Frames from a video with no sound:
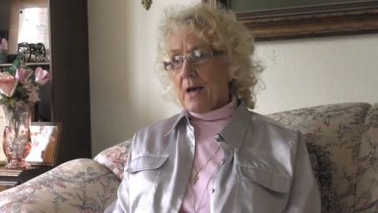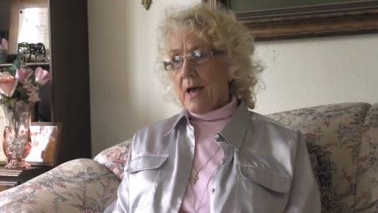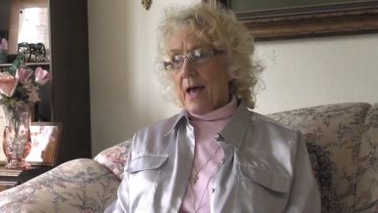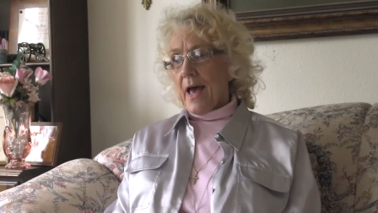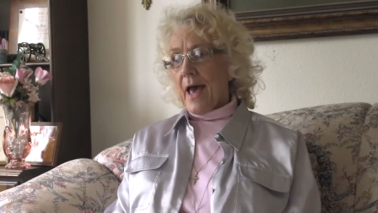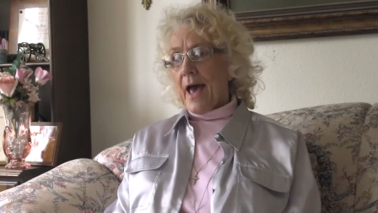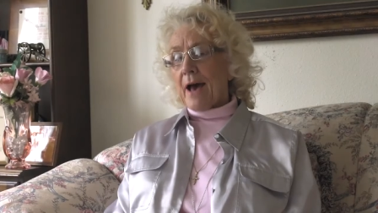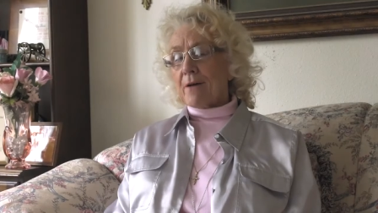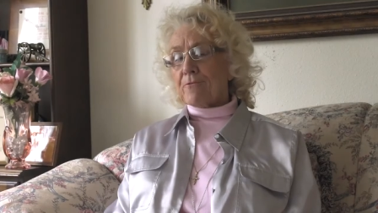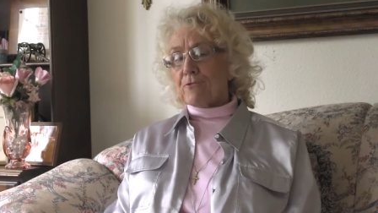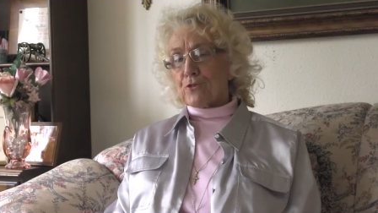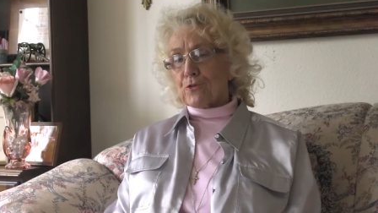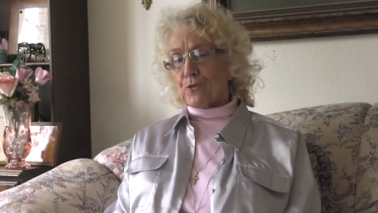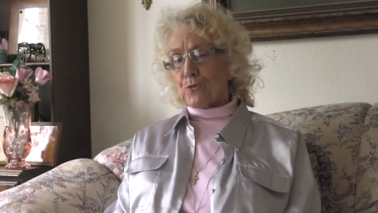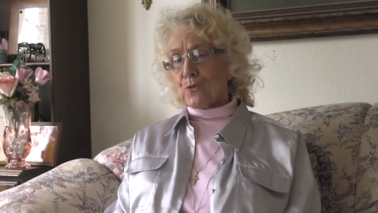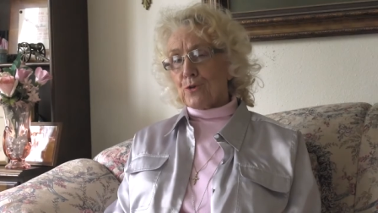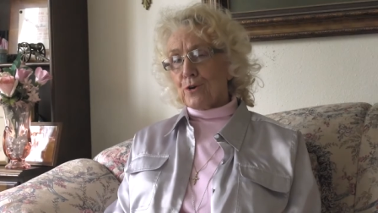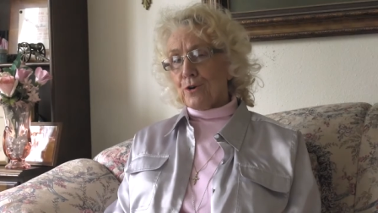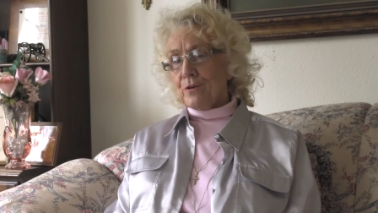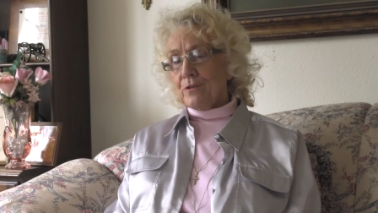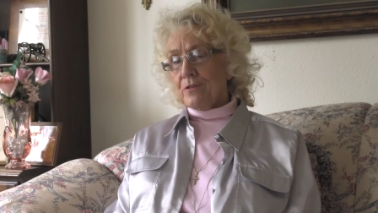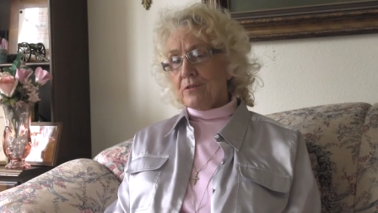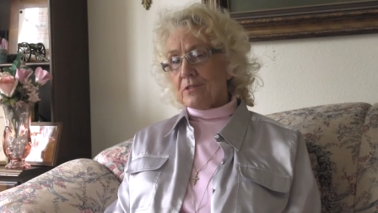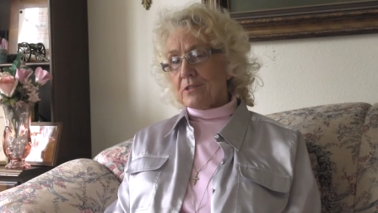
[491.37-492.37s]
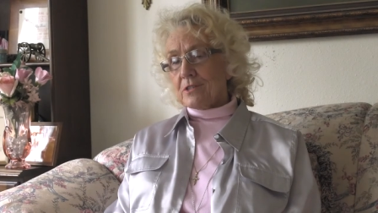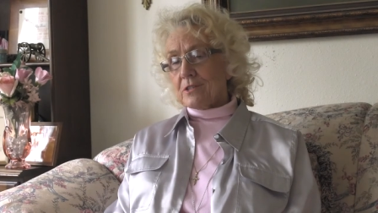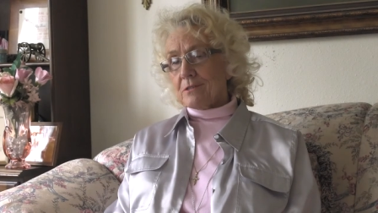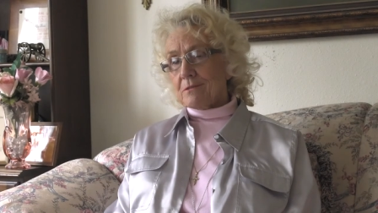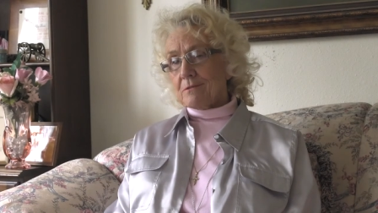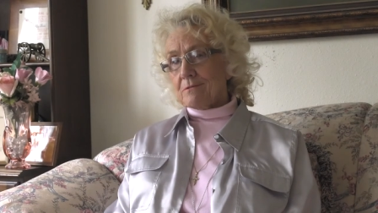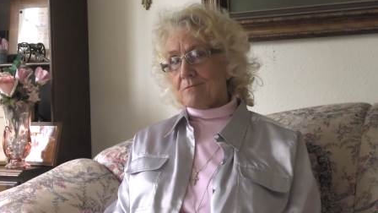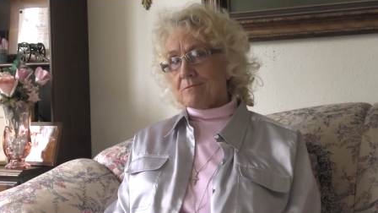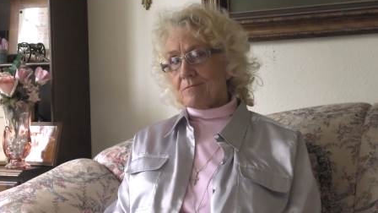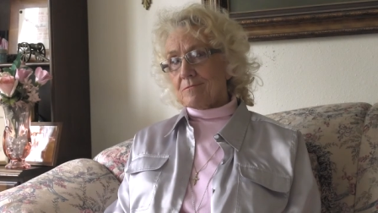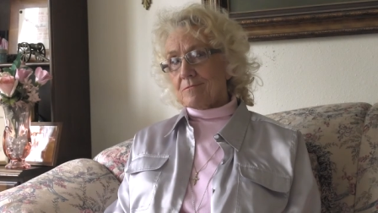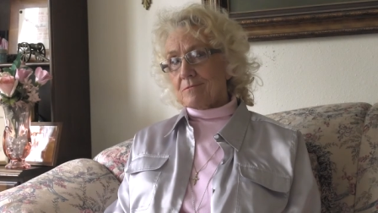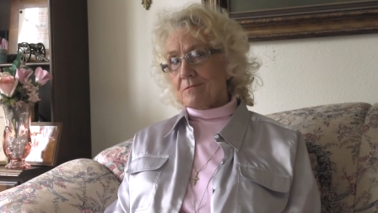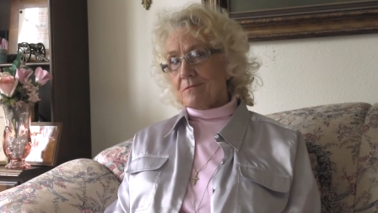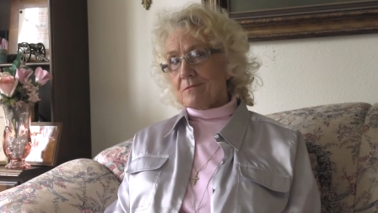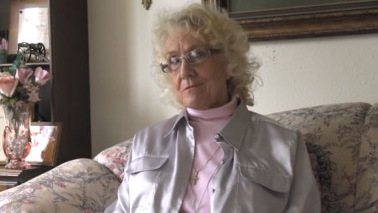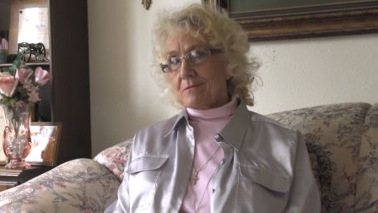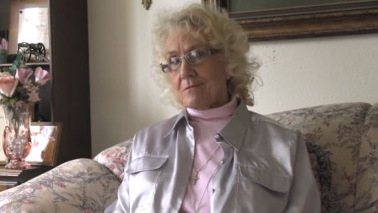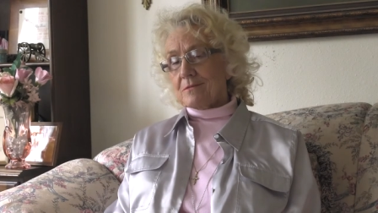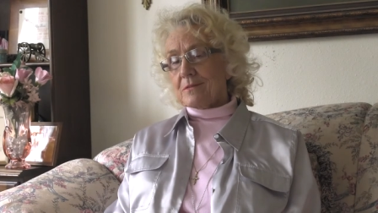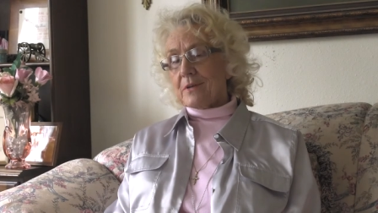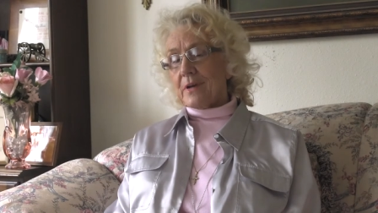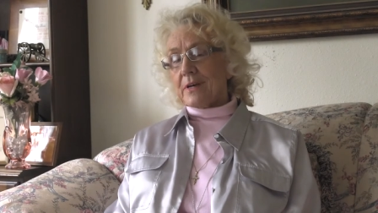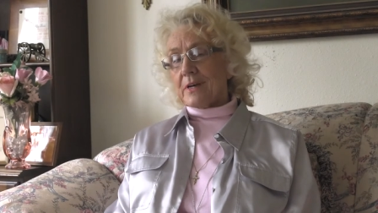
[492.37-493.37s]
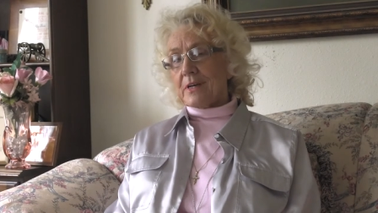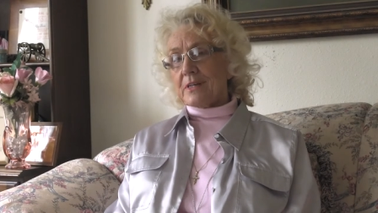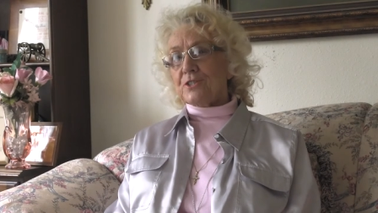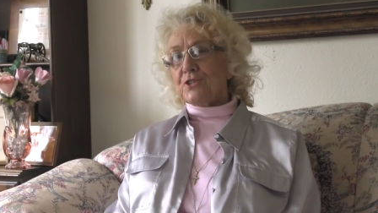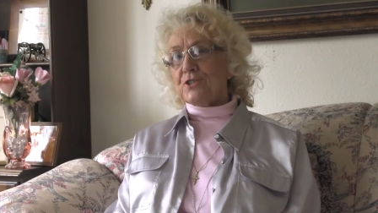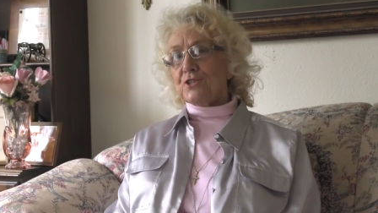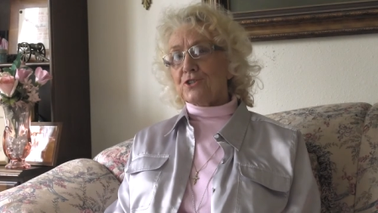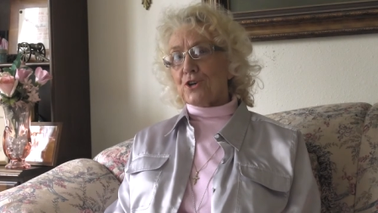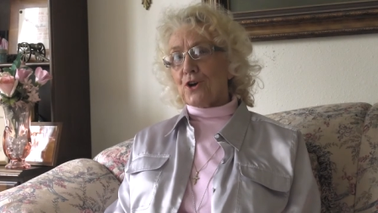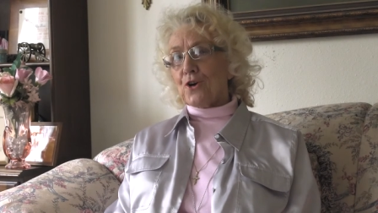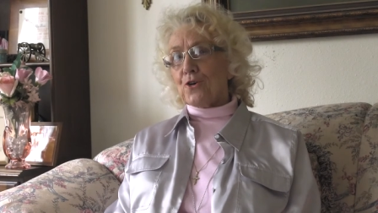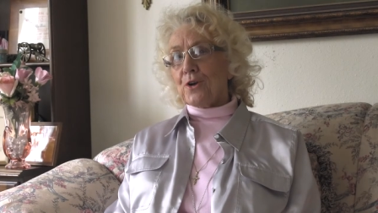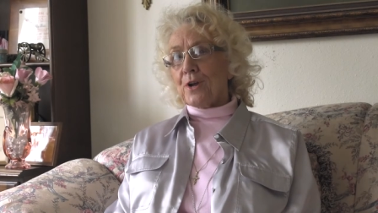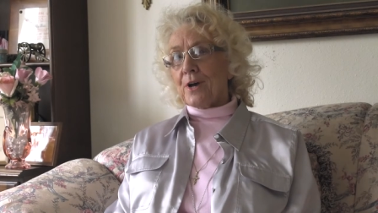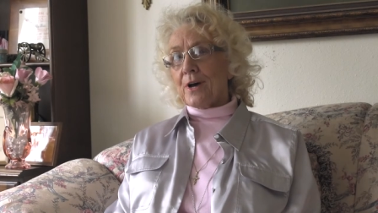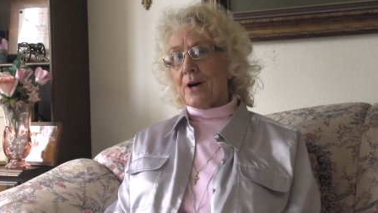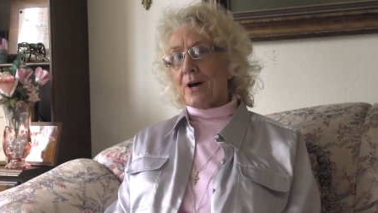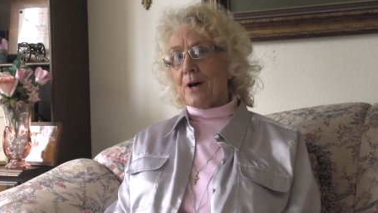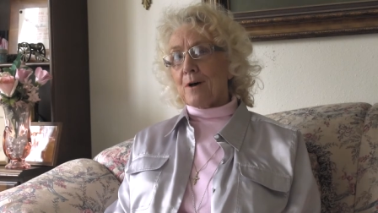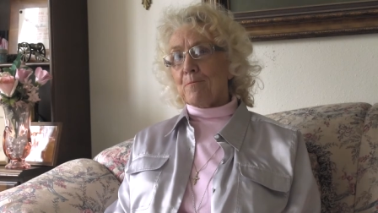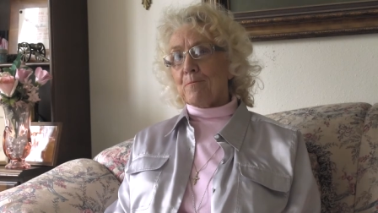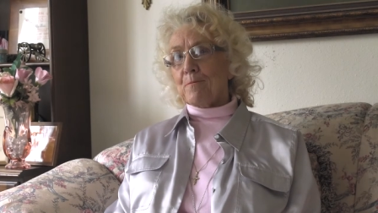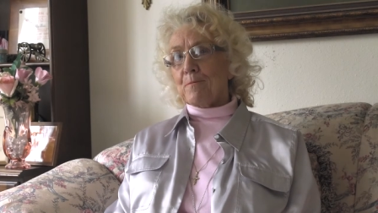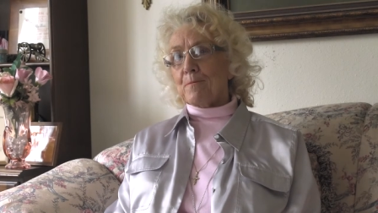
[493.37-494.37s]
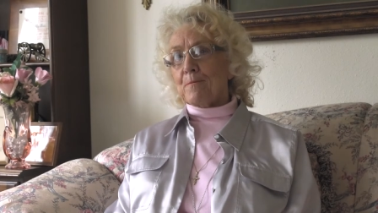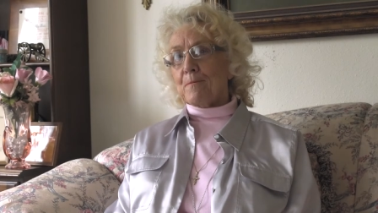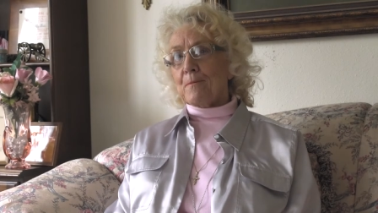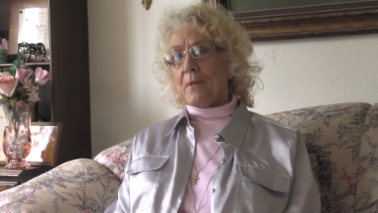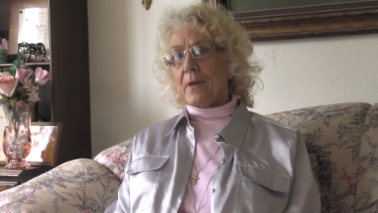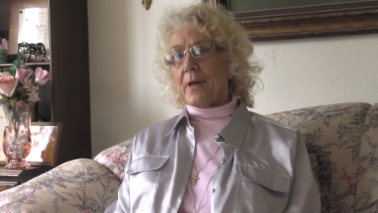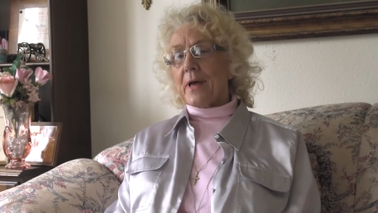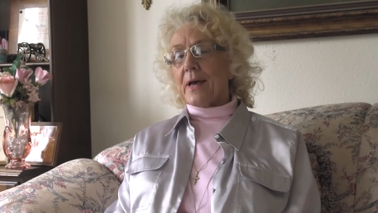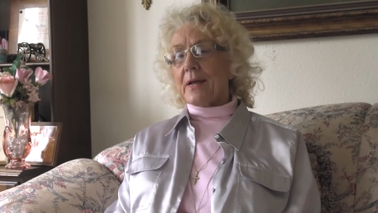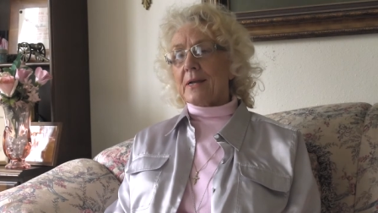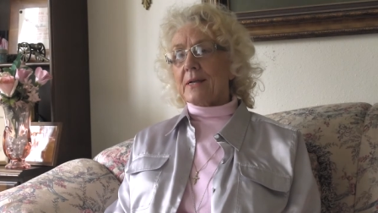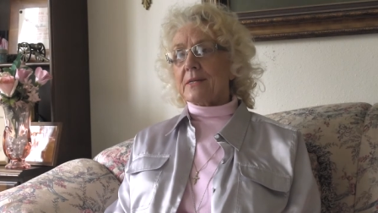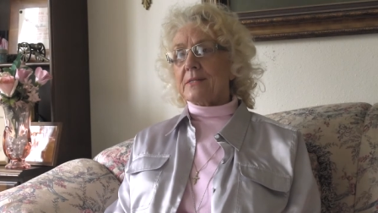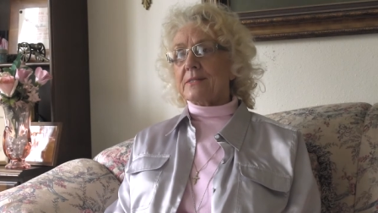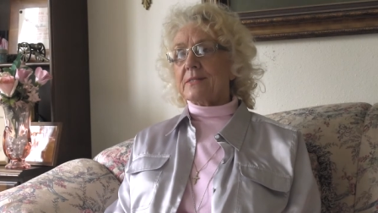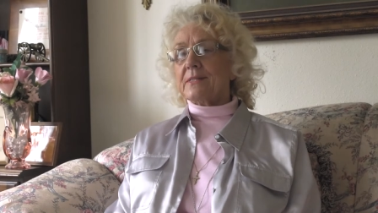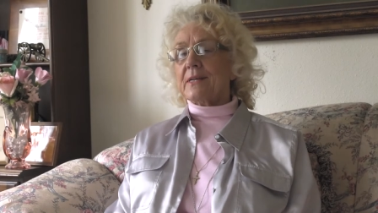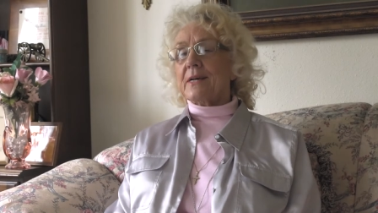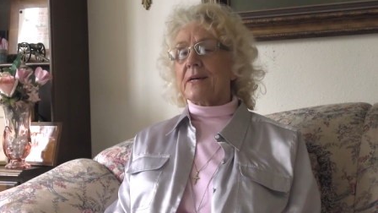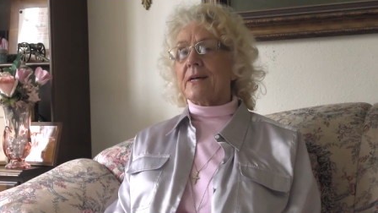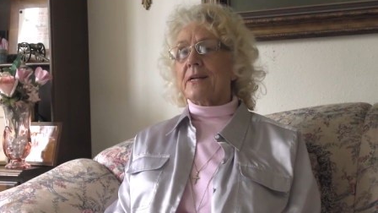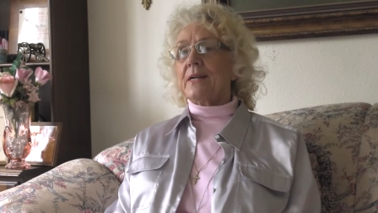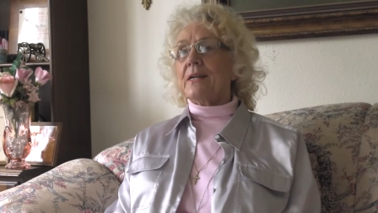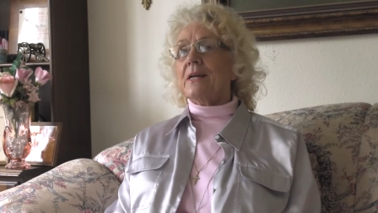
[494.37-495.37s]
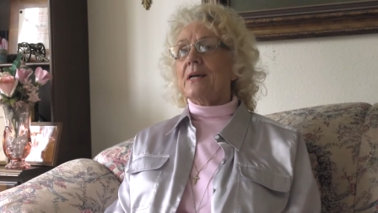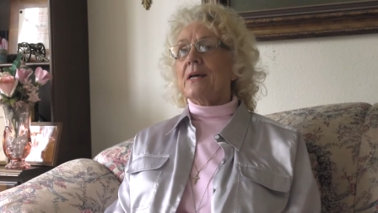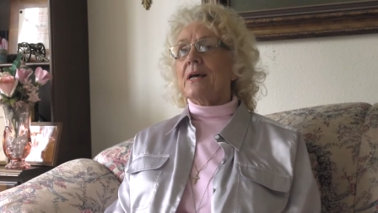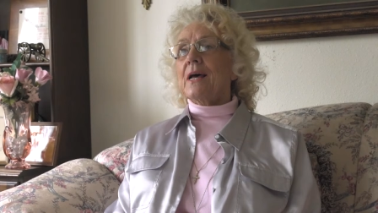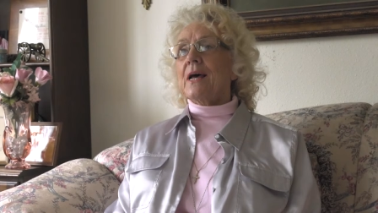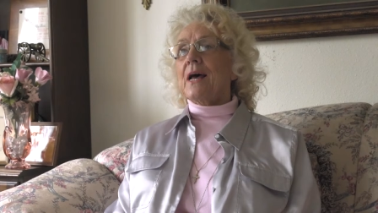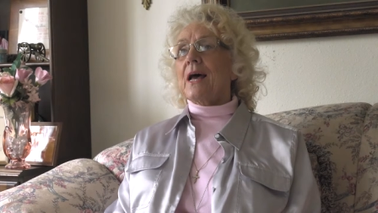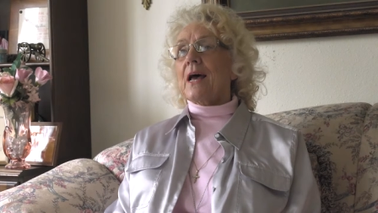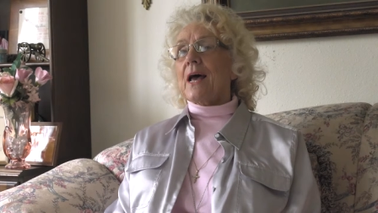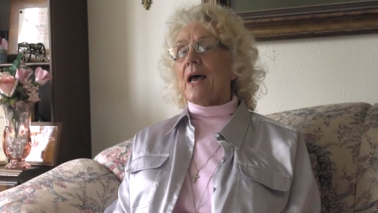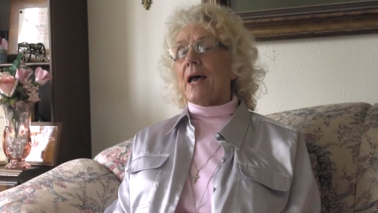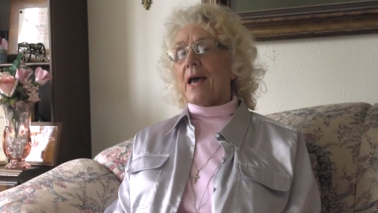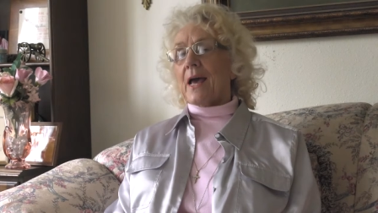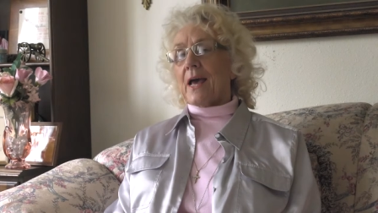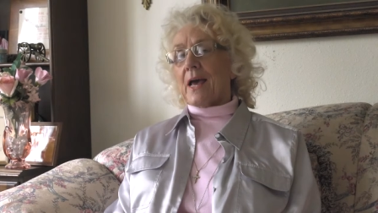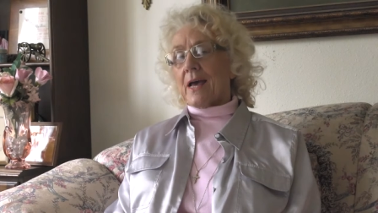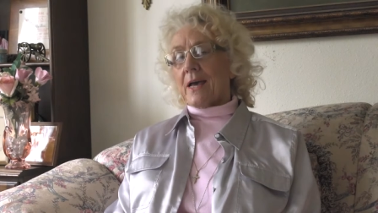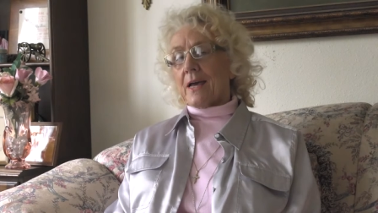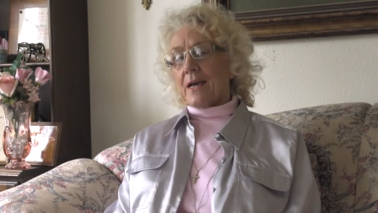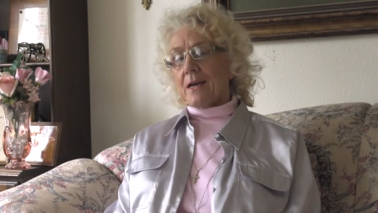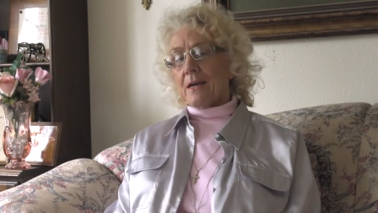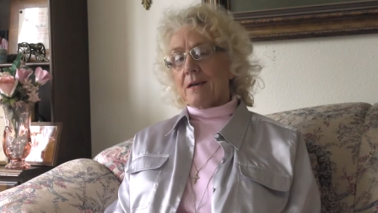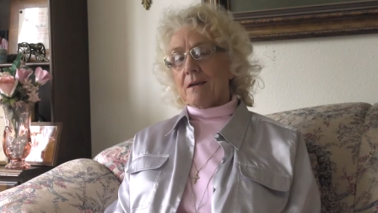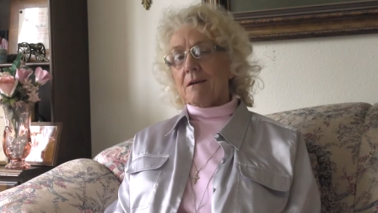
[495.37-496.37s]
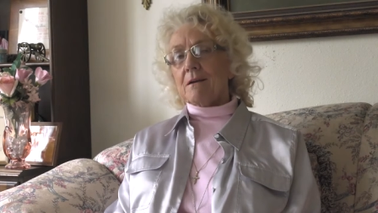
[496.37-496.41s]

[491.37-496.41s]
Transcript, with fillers: Afterwards, he showed up and he said, Hey,